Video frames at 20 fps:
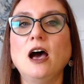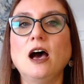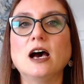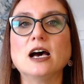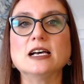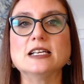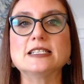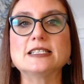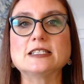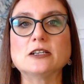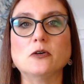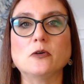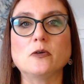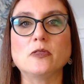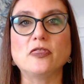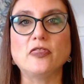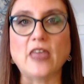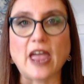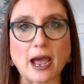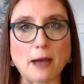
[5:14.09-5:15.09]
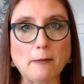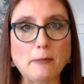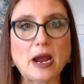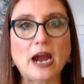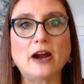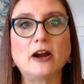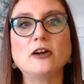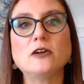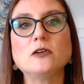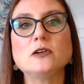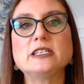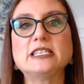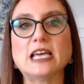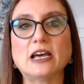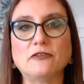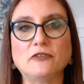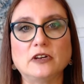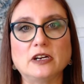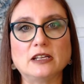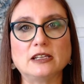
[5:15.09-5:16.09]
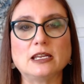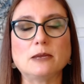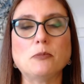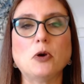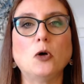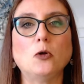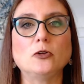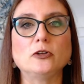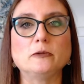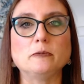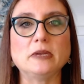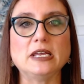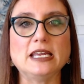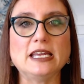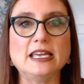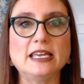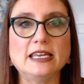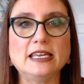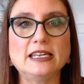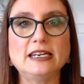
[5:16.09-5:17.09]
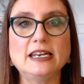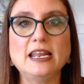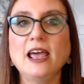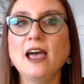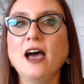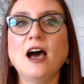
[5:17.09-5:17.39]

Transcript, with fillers: Uh, so that part definitely pulled me in,